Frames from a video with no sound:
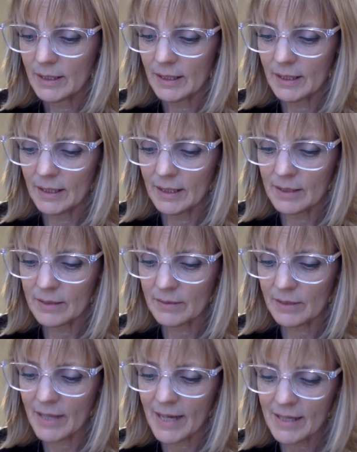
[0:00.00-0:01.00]
uh,
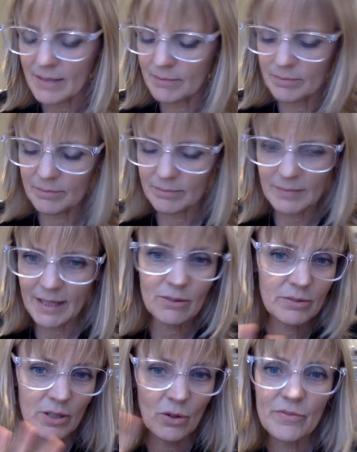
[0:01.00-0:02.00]
cla- I
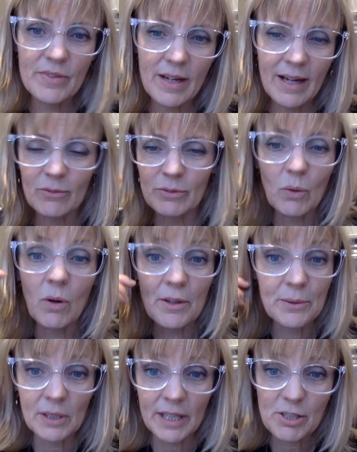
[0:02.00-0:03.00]
don't know if they, I don't know all
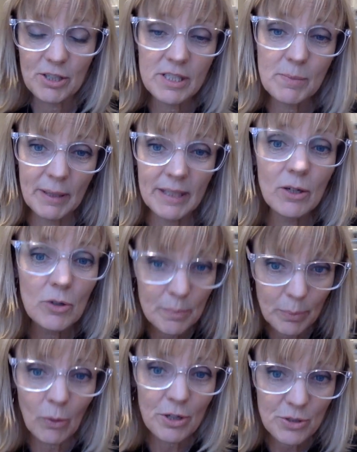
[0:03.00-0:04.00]
their collections, but I know the
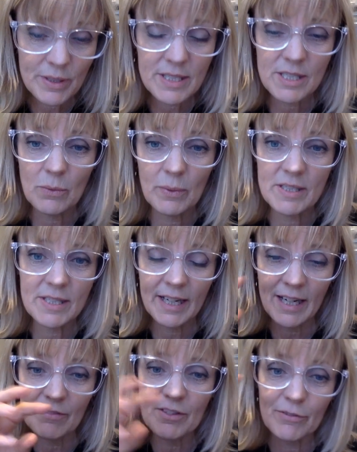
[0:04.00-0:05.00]
portraits, the ones that
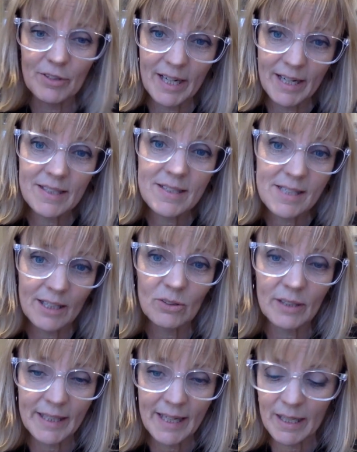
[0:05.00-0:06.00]
have different heads that look
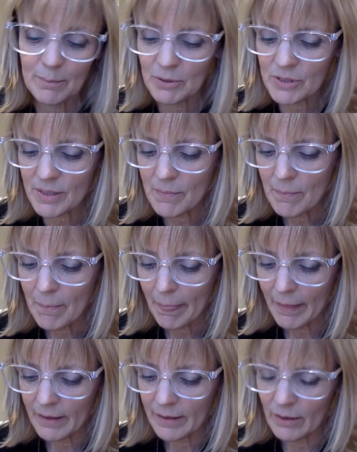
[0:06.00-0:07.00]
like animals,
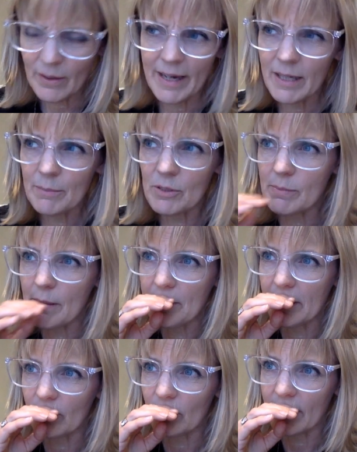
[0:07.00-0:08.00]
or animals. Maybe they
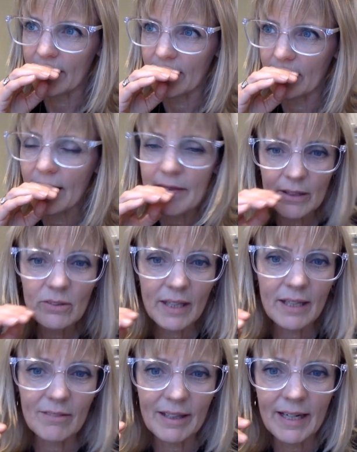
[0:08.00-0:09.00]
don't look like yeah, they look
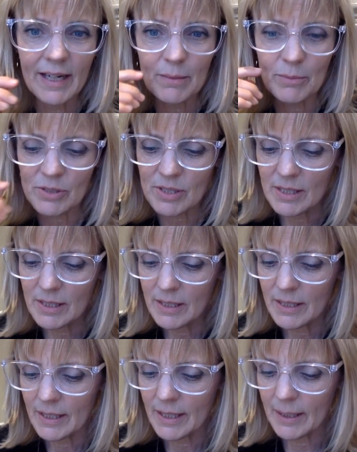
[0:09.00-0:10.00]
kind of like animals.
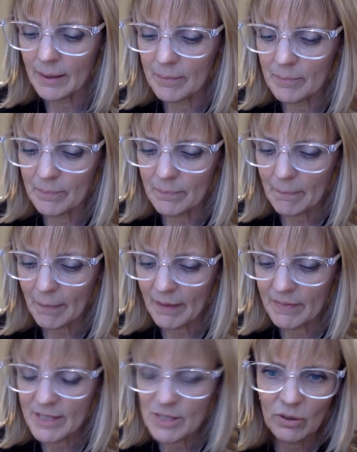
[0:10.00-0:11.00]
Um,
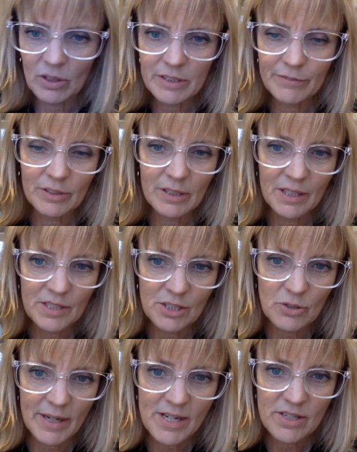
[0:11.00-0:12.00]
these are all different
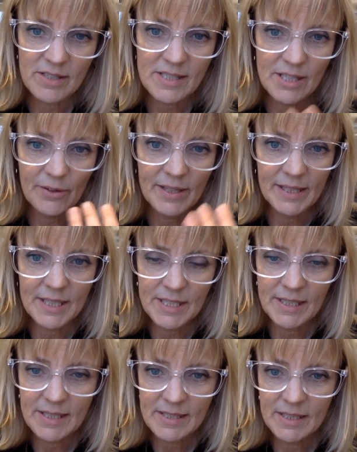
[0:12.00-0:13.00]
concentrations. They're
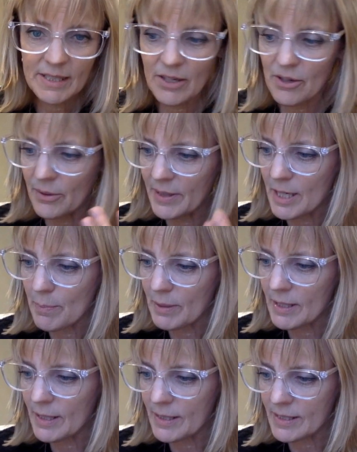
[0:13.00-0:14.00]
EDTs in here, they're
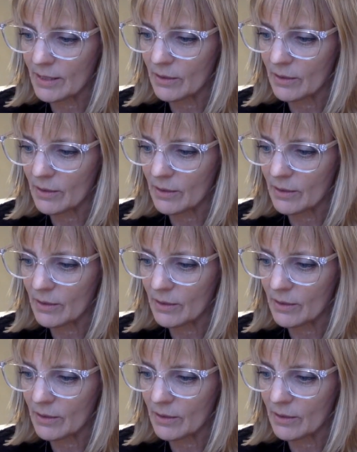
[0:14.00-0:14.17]
EDPs, and